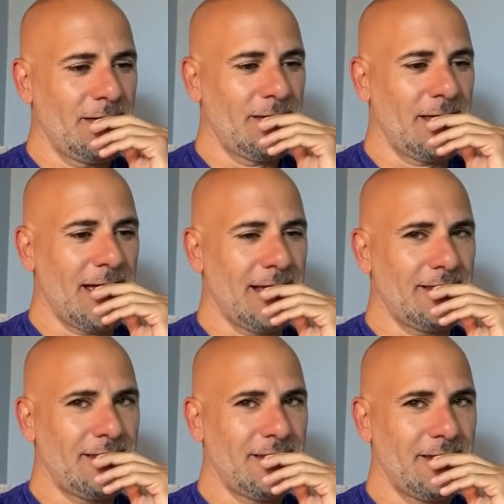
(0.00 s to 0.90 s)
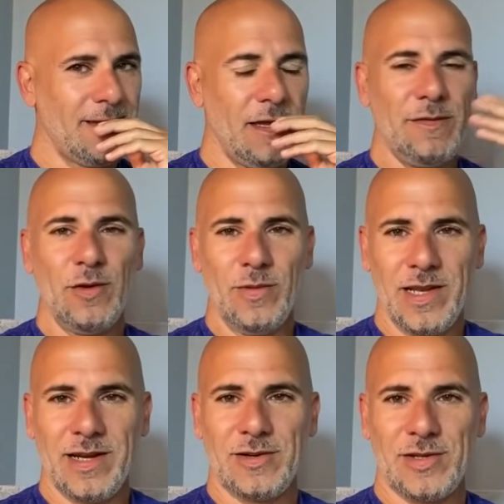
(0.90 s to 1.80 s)
That if you
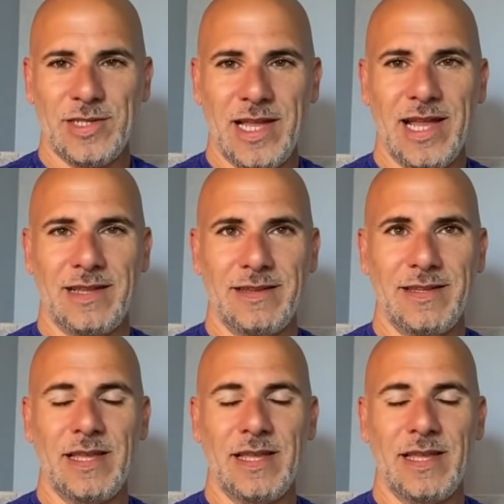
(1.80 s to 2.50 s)
will understand